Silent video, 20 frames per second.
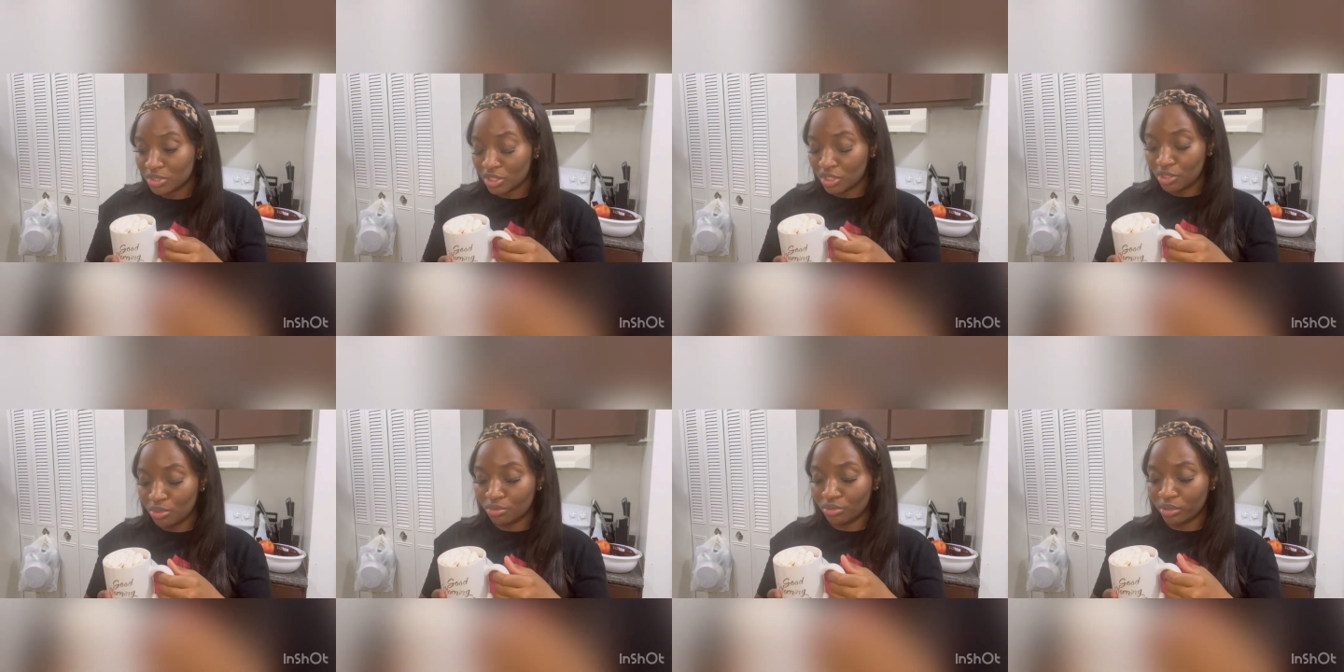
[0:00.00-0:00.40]
a
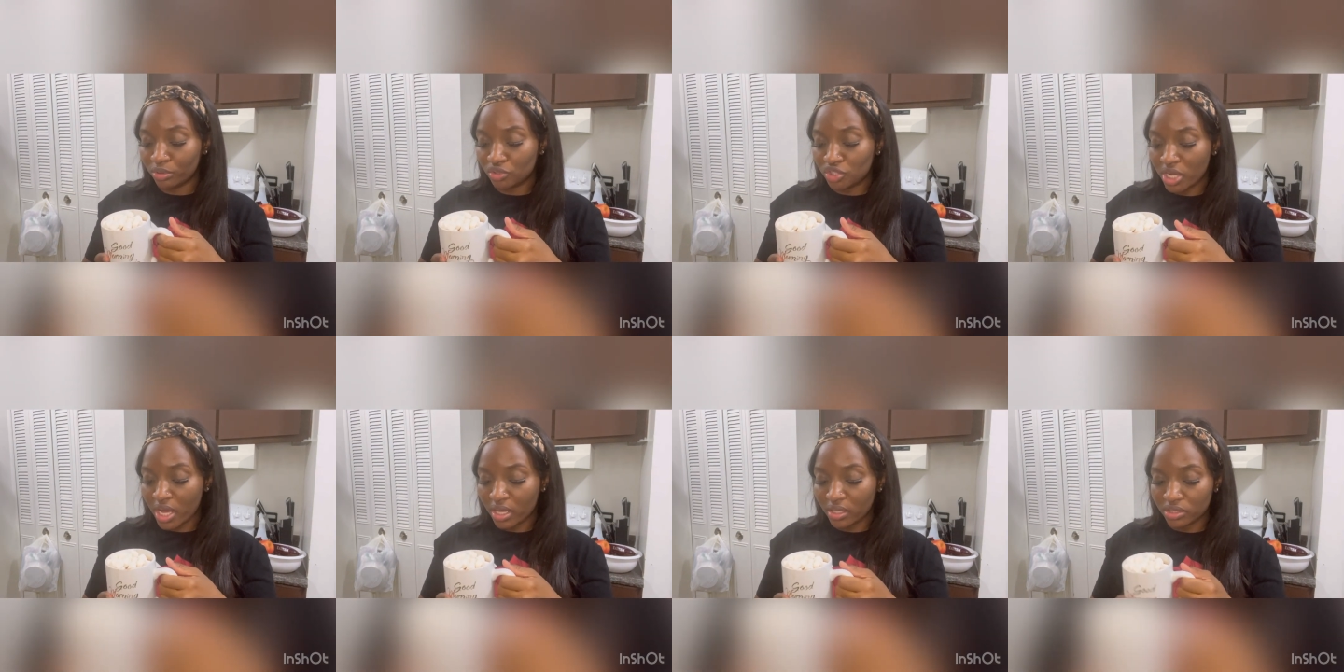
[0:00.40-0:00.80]
cute little
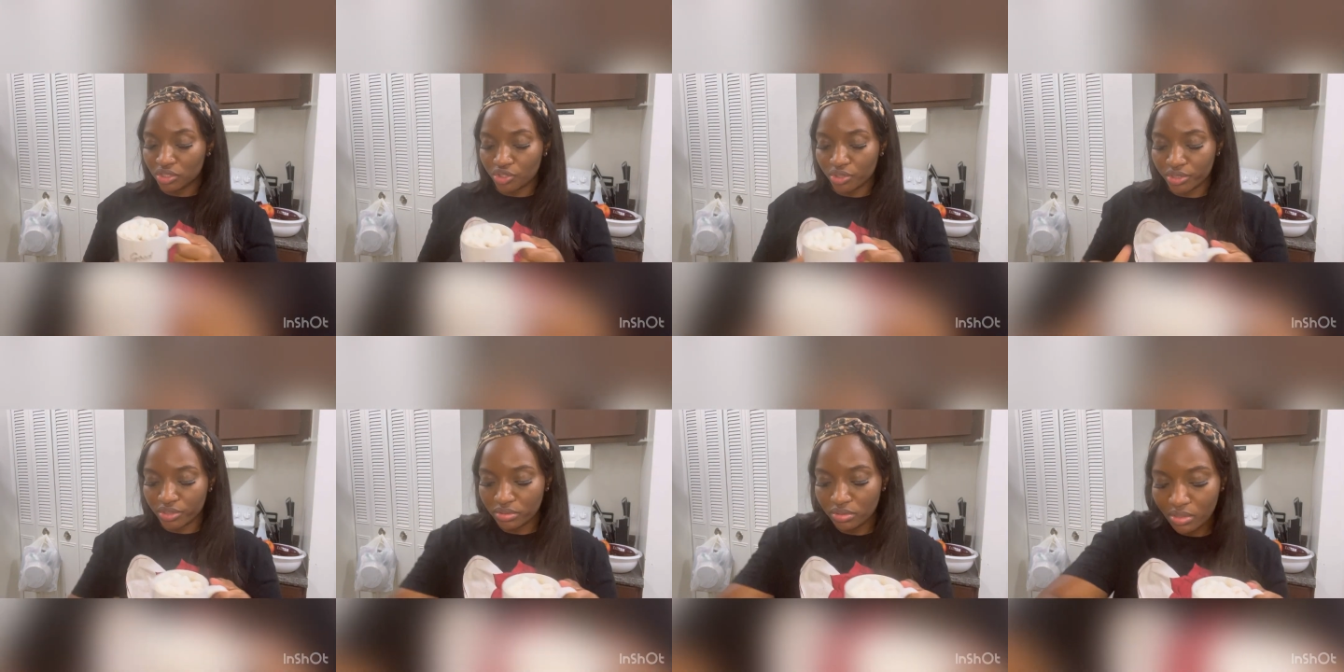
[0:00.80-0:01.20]
chocolate
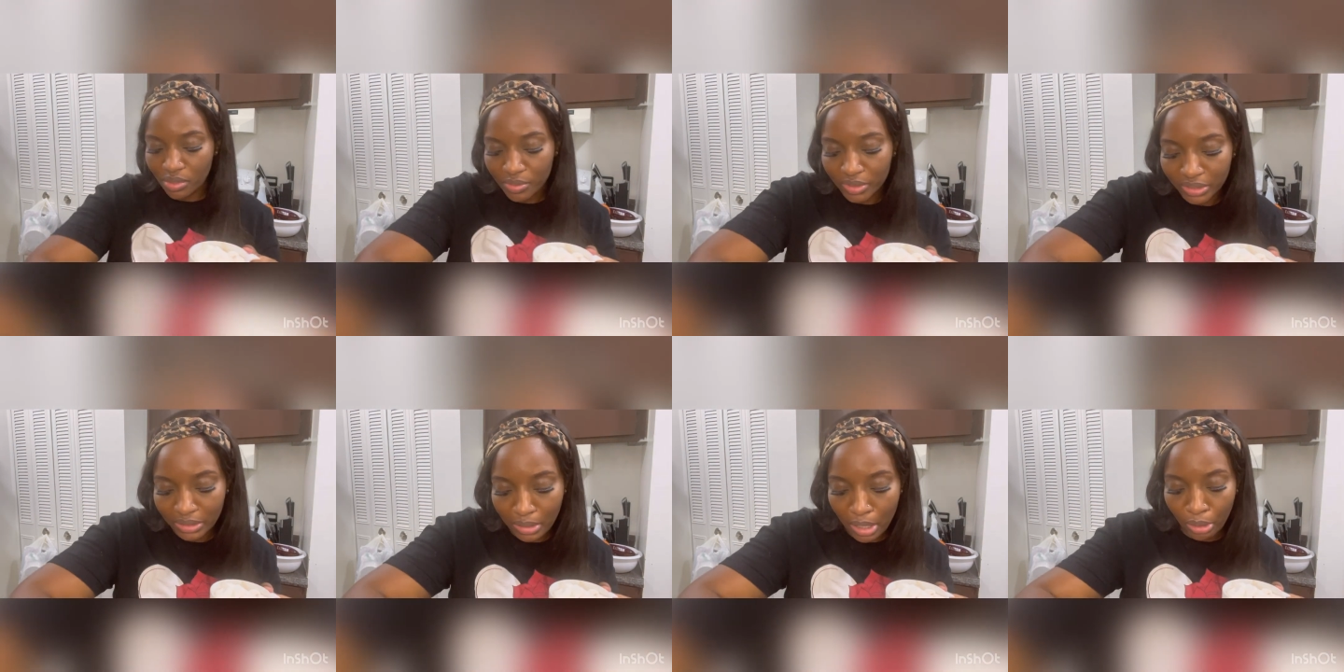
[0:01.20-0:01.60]
drizzle. You know
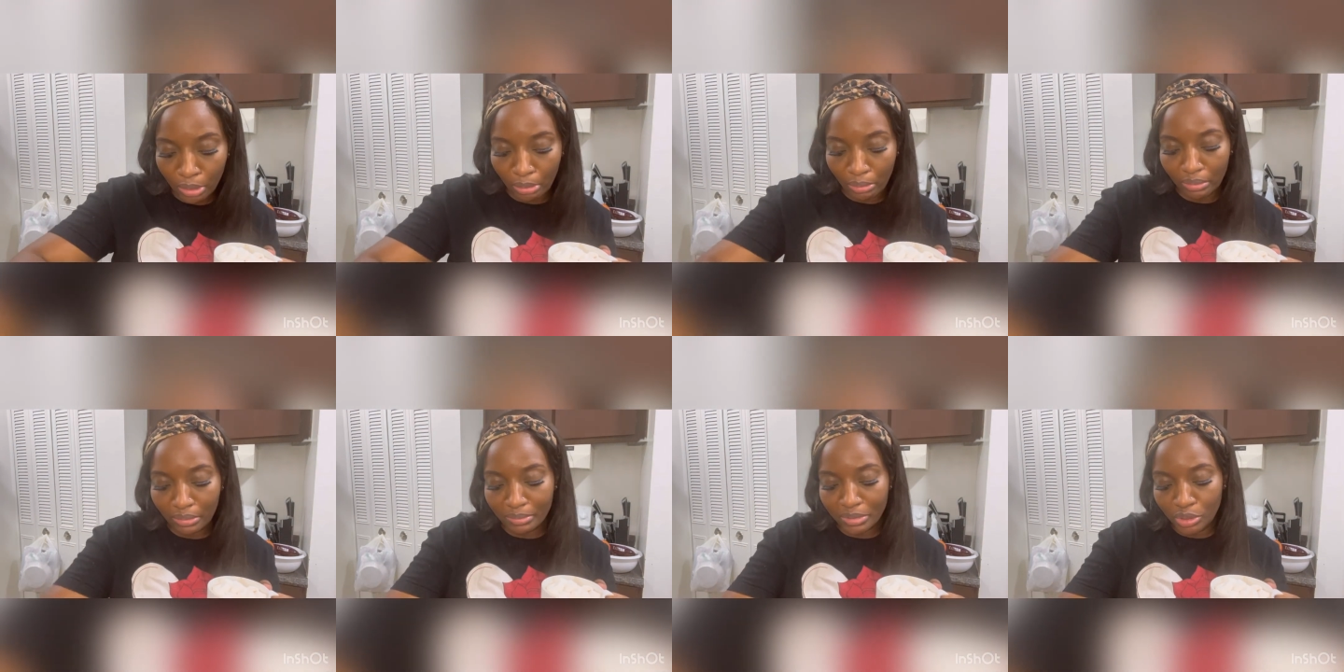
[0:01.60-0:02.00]
what? Hold
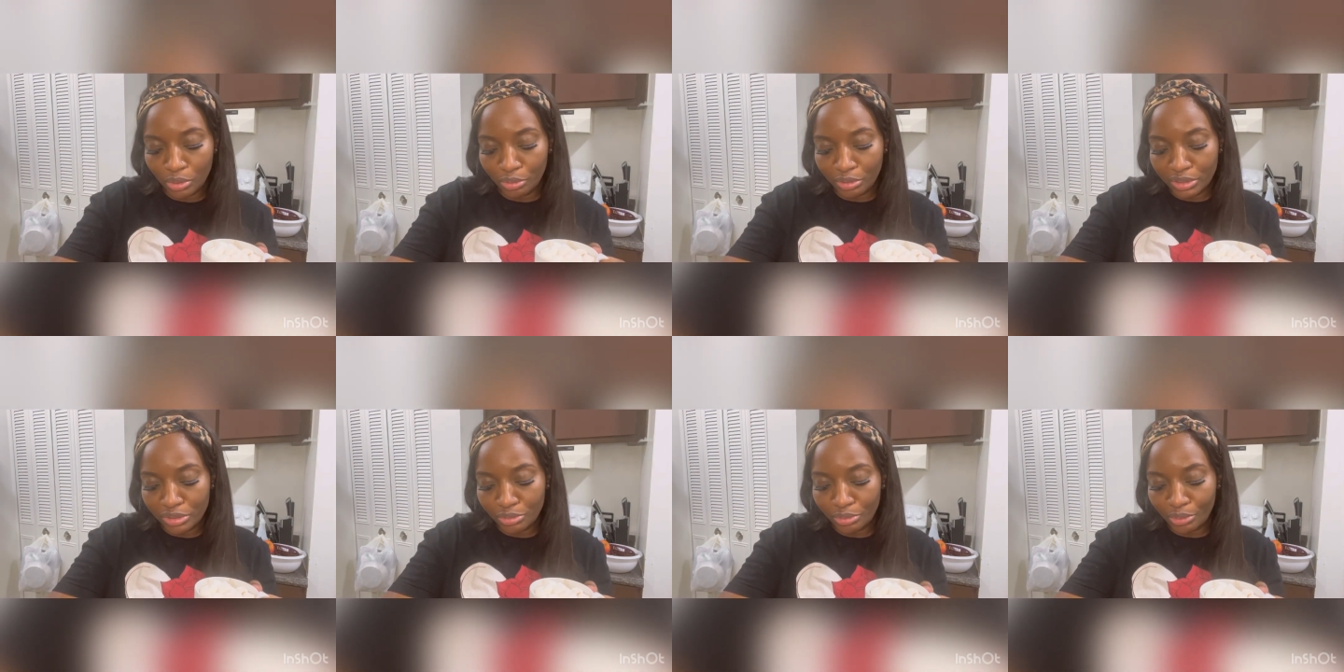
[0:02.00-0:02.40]
on. Let me do
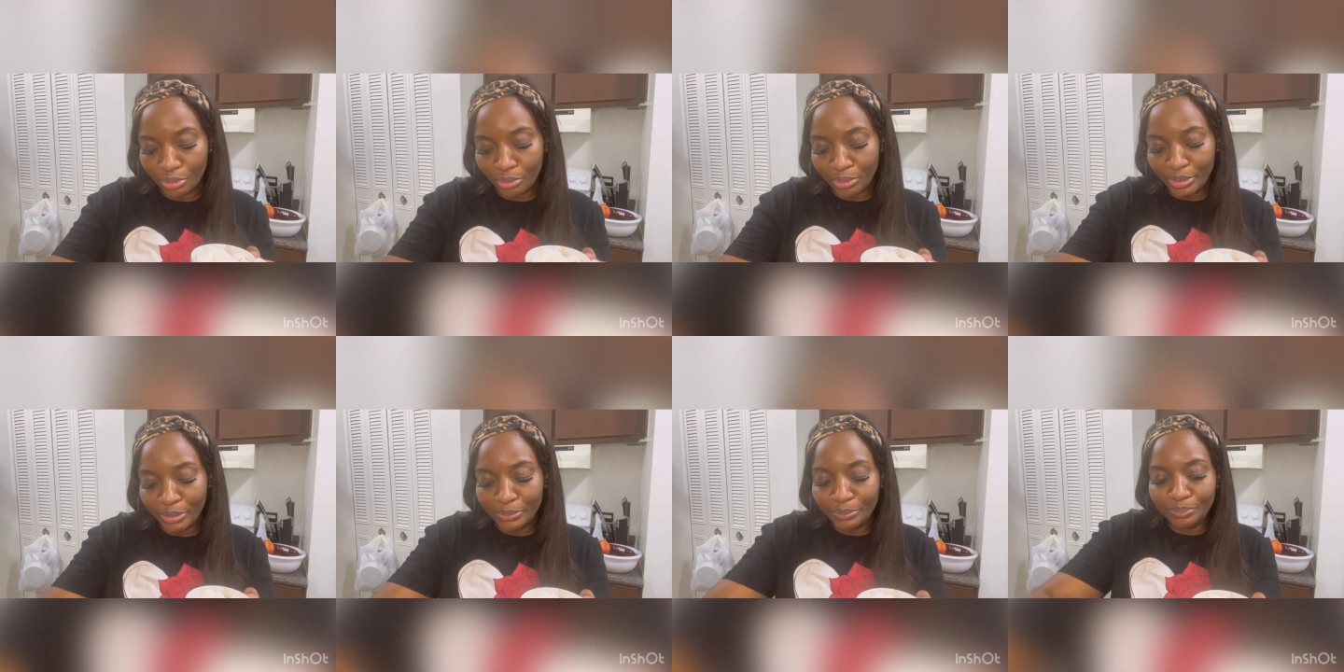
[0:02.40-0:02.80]
this real
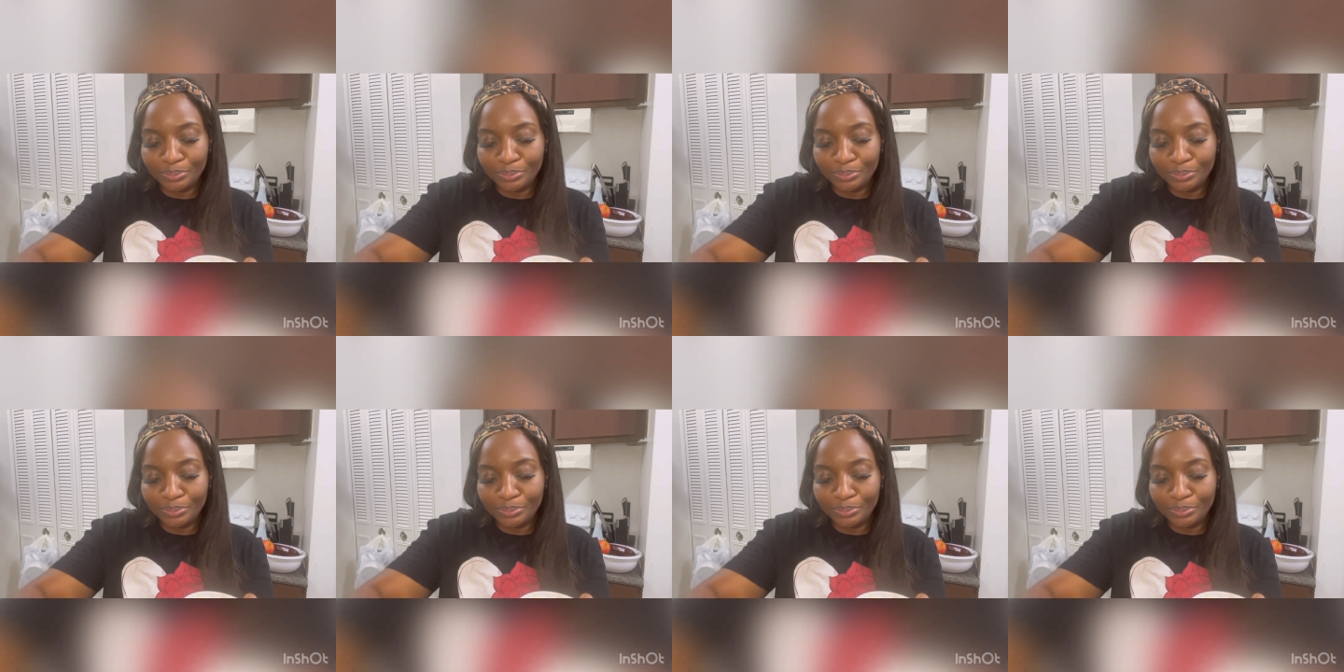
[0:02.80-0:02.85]
quick.